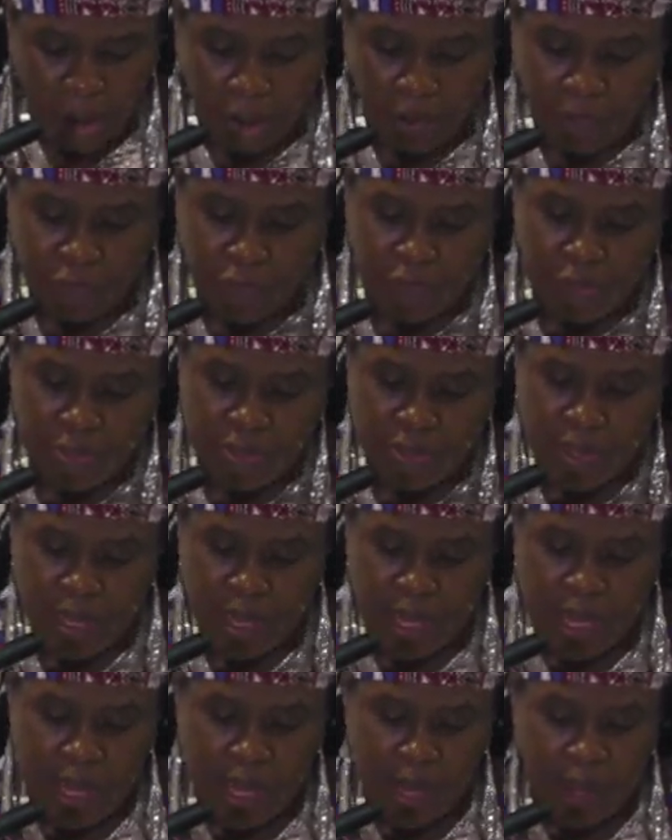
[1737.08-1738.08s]
of
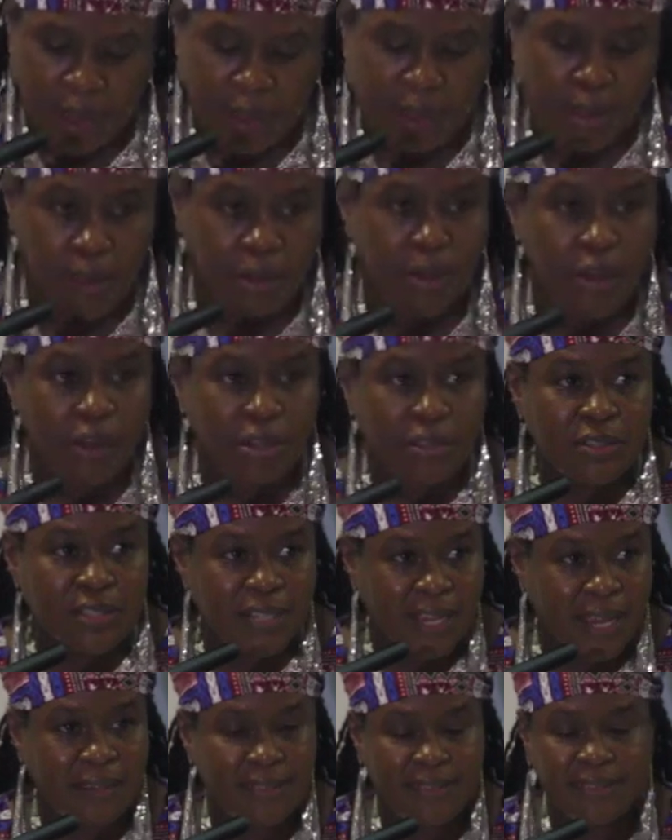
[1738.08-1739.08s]
the
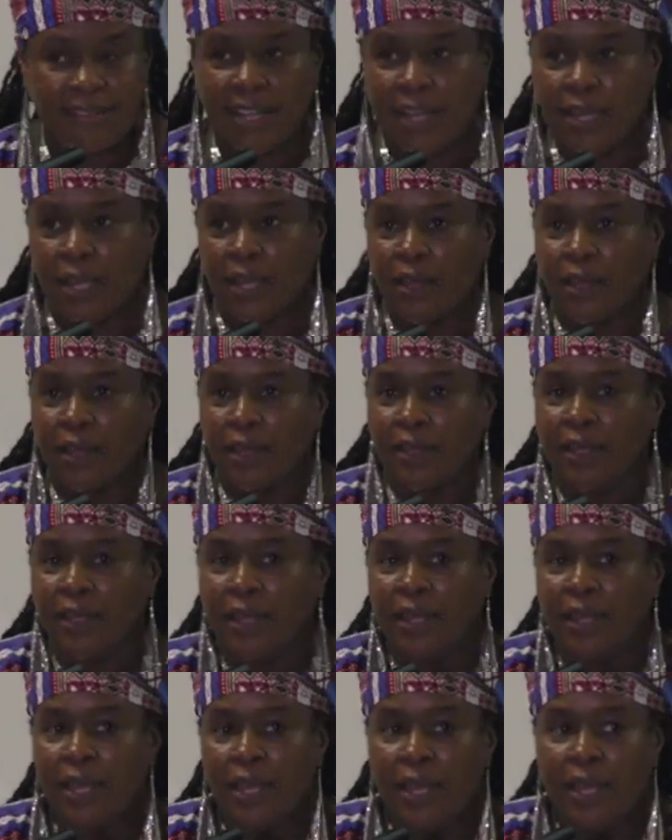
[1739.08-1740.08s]
context here,
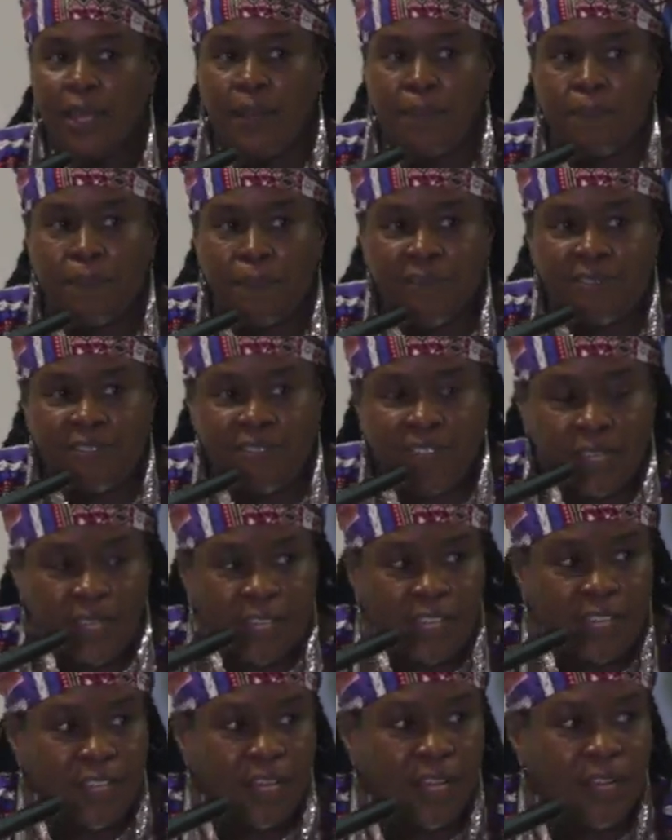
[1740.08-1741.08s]
in
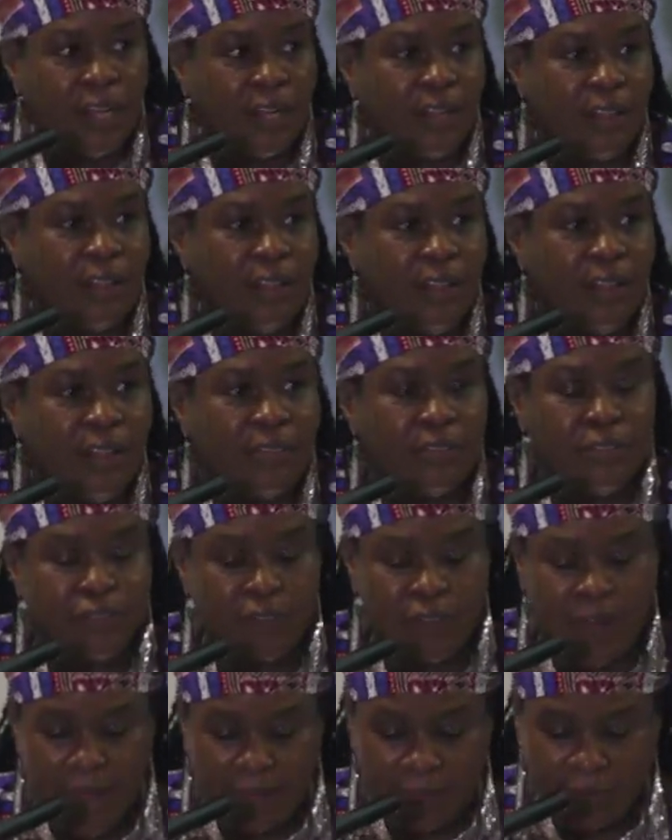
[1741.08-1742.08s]
particular, the
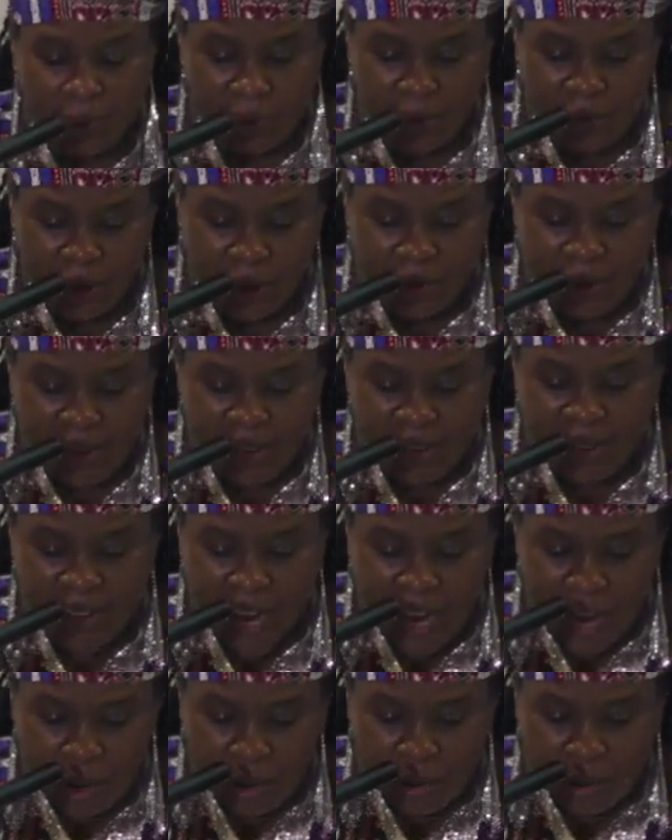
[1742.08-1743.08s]
fact that there is
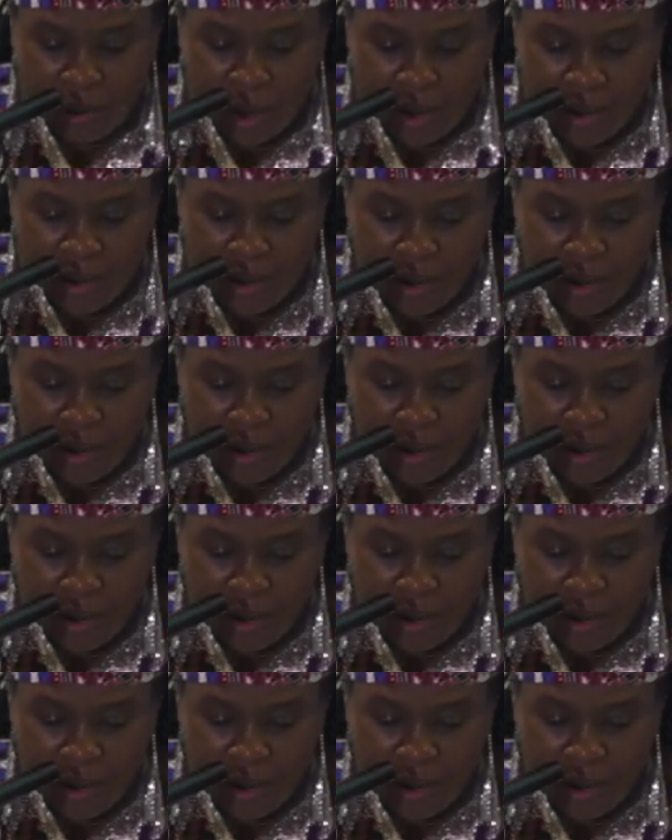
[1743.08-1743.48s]
now